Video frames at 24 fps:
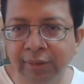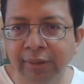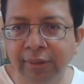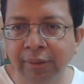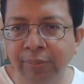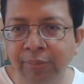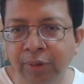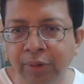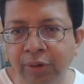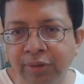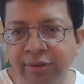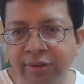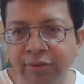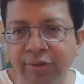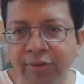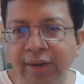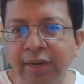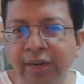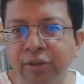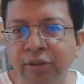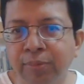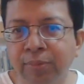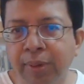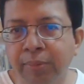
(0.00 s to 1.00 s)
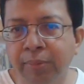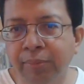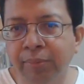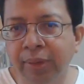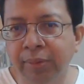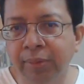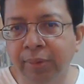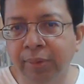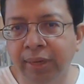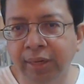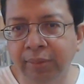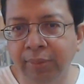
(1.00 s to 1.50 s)
because the Fed is
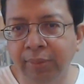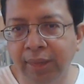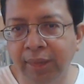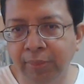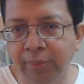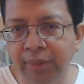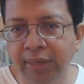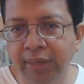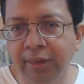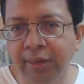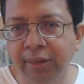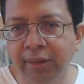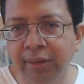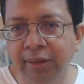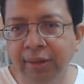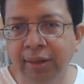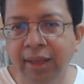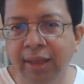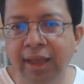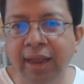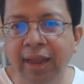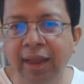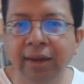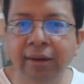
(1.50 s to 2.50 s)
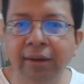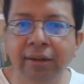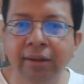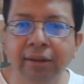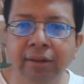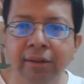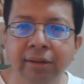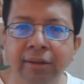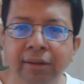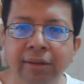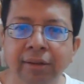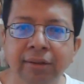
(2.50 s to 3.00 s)
pumping money, maybe.
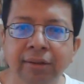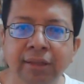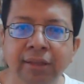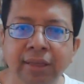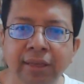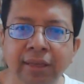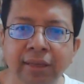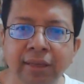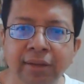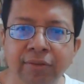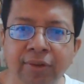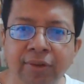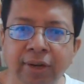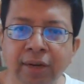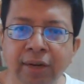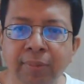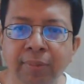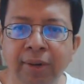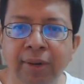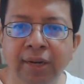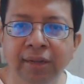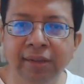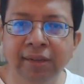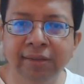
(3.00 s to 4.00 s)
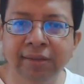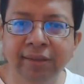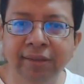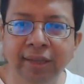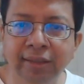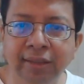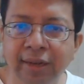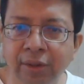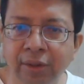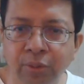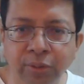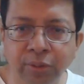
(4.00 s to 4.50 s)
And the fundamental
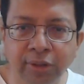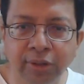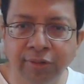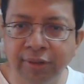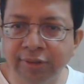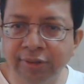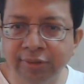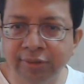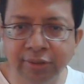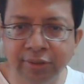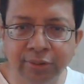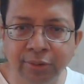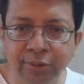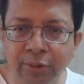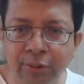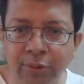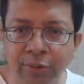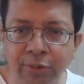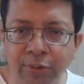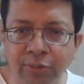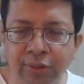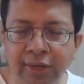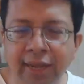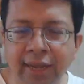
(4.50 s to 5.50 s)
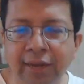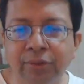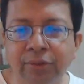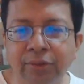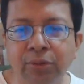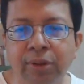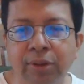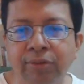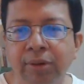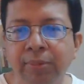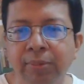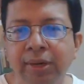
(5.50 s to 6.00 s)
saying that, no, the worst is not over. And
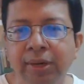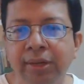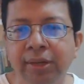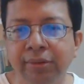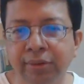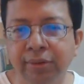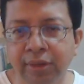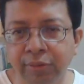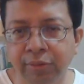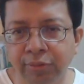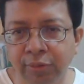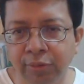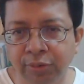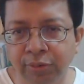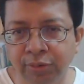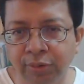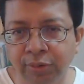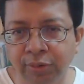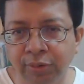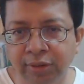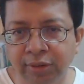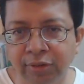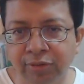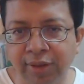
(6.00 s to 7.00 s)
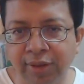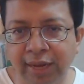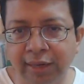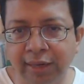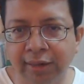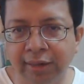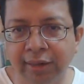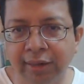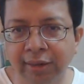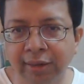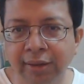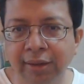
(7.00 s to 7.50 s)
so everybody is confused on this
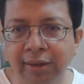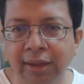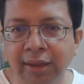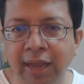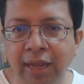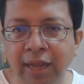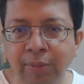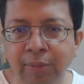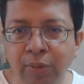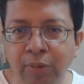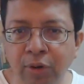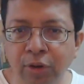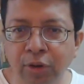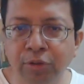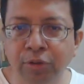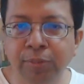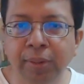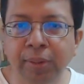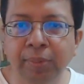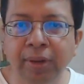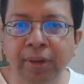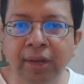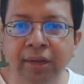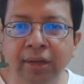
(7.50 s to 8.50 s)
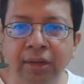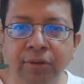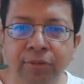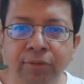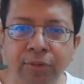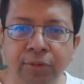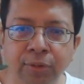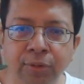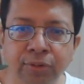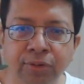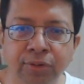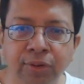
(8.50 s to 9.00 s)
fact. And because people are
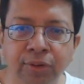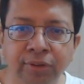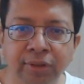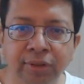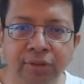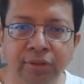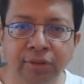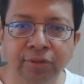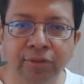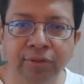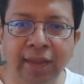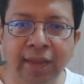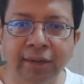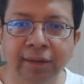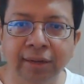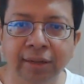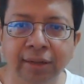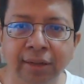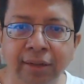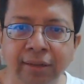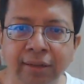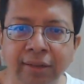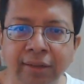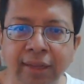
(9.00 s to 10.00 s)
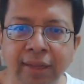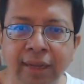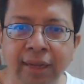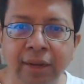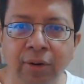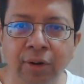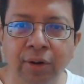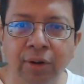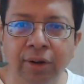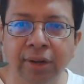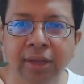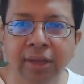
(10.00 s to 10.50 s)
confused on this fact, they
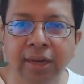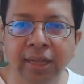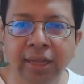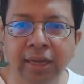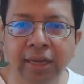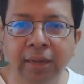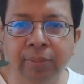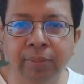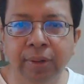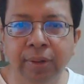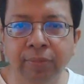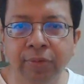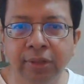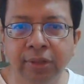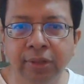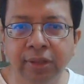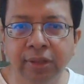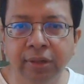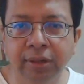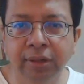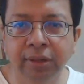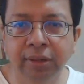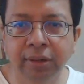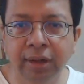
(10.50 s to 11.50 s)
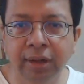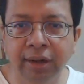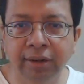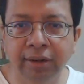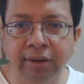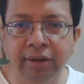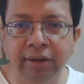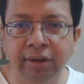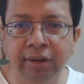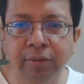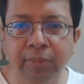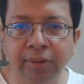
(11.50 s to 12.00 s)
cannot really come up with a
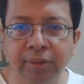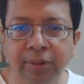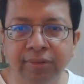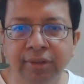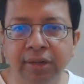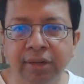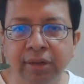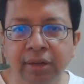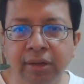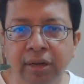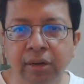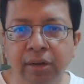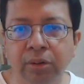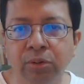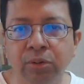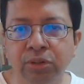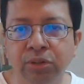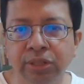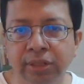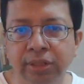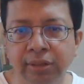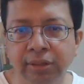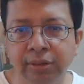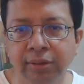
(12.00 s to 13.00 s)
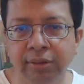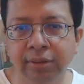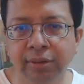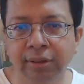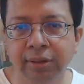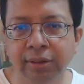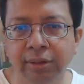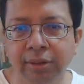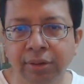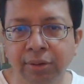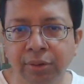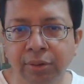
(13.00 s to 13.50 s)
100% conclusion,
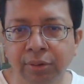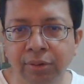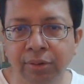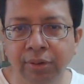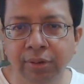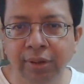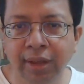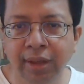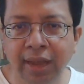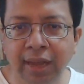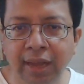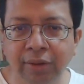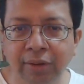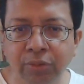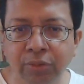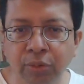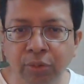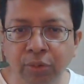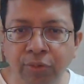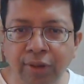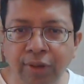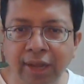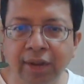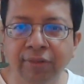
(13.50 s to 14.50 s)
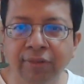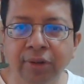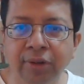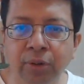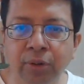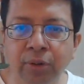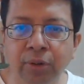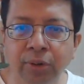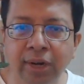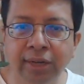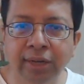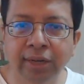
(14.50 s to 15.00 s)
you know. And so where are we
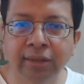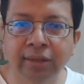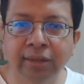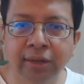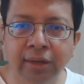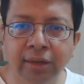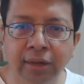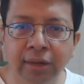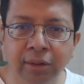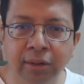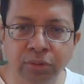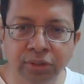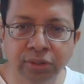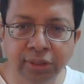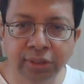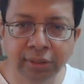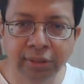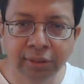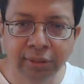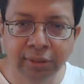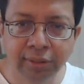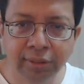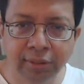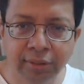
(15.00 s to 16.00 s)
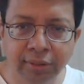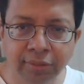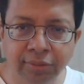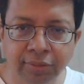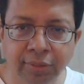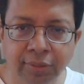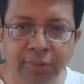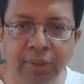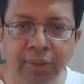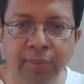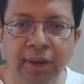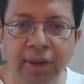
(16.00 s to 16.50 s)
going to get that conclusion?
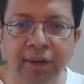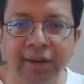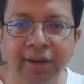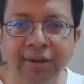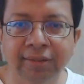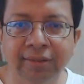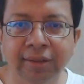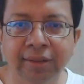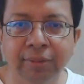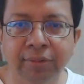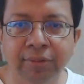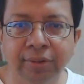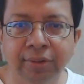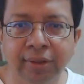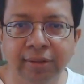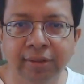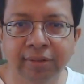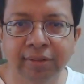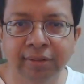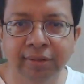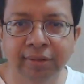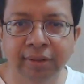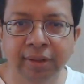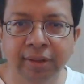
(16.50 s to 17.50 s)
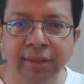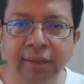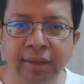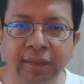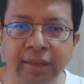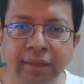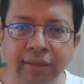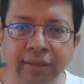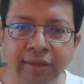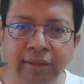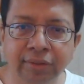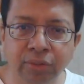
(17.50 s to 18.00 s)
From the markets themselves.
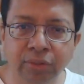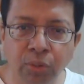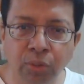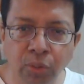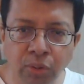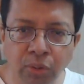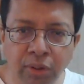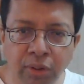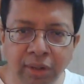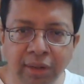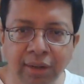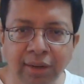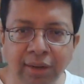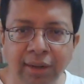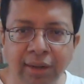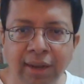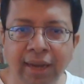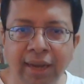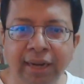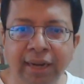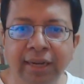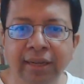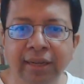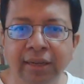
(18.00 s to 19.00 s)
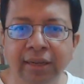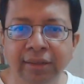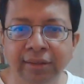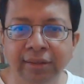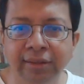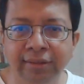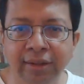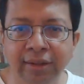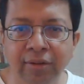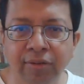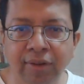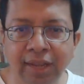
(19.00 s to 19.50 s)
This whole idea,
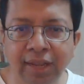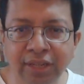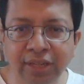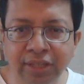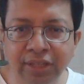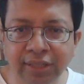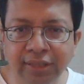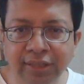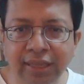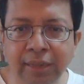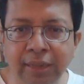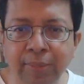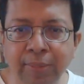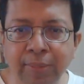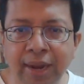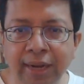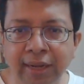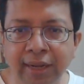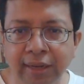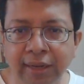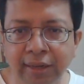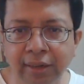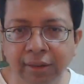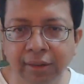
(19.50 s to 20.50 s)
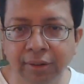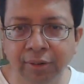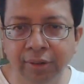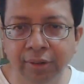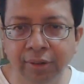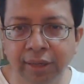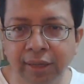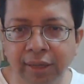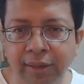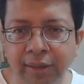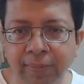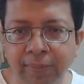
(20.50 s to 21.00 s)
this inflation thematic,
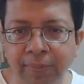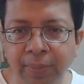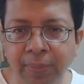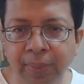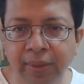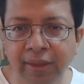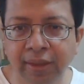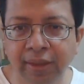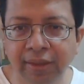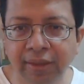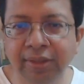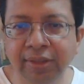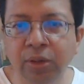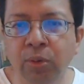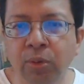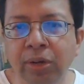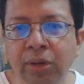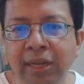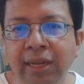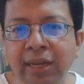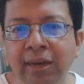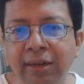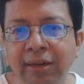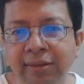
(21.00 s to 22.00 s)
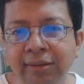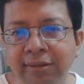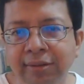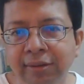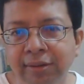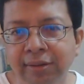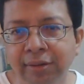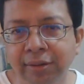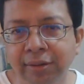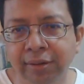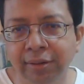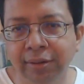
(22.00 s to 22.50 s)
okay, is the only answer.